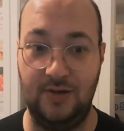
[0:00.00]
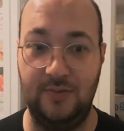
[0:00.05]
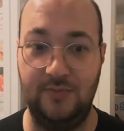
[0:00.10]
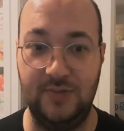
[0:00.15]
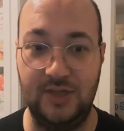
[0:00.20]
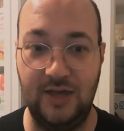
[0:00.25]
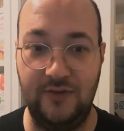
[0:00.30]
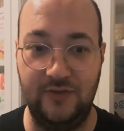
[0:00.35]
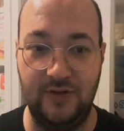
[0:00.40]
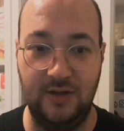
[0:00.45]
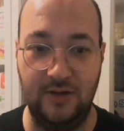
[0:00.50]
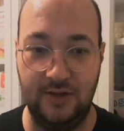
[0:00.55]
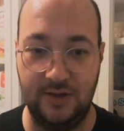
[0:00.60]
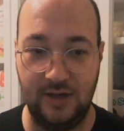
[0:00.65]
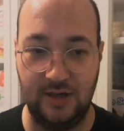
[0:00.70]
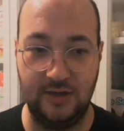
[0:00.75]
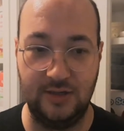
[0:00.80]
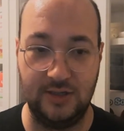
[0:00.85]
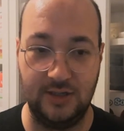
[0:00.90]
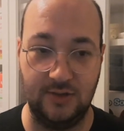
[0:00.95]
I'm definitely
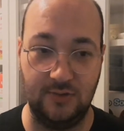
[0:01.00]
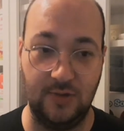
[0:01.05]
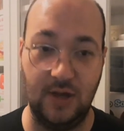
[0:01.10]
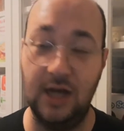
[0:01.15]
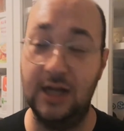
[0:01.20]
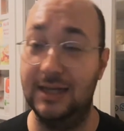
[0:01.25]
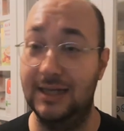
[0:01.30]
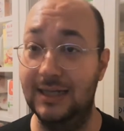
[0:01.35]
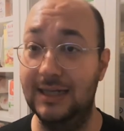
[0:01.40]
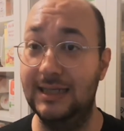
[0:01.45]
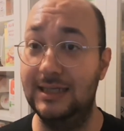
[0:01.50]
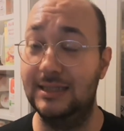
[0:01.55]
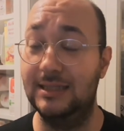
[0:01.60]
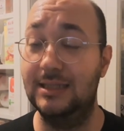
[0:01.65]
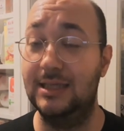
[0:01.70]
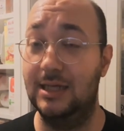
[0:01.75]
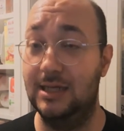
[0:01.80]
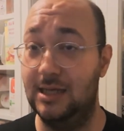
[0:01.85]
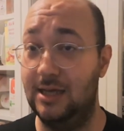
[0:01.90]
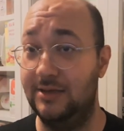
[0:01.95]
going to do at
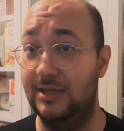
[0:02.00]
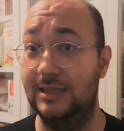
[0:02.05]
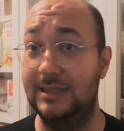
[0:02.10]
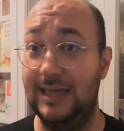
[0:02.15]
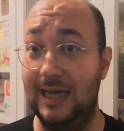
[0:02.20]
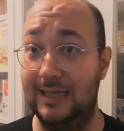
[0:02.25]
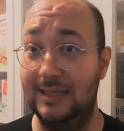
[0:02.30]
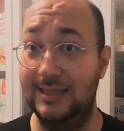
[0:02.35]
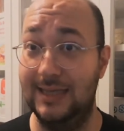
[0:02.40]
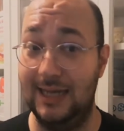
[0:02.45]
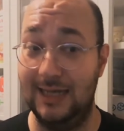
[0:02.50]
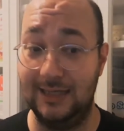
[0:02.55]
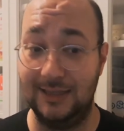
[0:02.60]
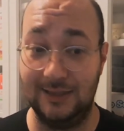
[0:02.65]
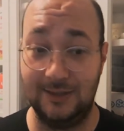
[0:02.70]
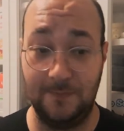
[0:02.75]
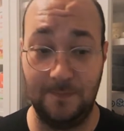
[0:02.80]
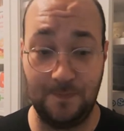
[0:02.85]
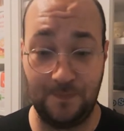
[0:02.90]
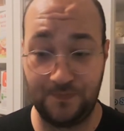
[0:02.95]
least another 10
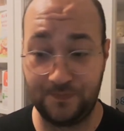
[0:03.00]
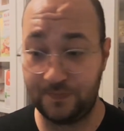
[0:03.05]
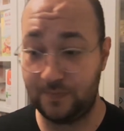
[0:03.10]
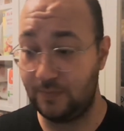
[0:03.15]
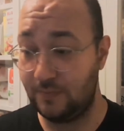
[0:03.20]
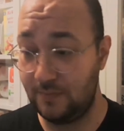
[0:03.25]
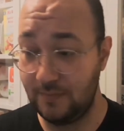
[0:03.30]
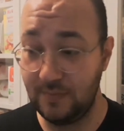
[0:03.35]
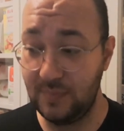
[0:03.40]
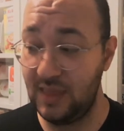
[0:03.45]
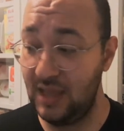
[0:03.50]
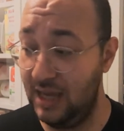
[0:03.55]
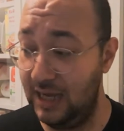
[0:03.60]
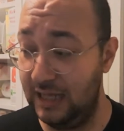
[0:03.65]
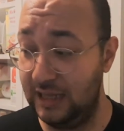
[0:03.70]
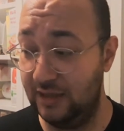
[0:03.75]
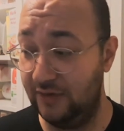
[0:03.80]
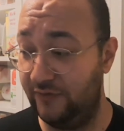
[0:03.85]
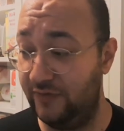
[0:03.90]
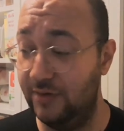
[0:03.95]
days
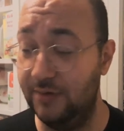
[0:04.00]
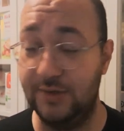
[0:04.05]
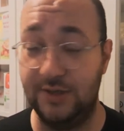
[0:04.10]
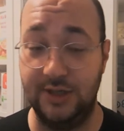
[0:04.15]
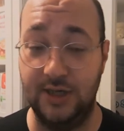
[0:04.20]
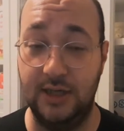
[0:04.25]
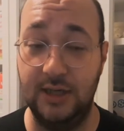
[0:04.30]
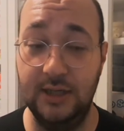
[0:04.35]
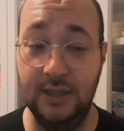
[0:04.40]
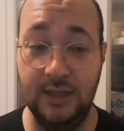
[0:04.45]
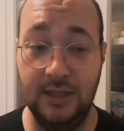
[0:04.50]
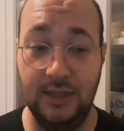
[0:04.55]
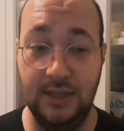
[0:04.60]
in the future.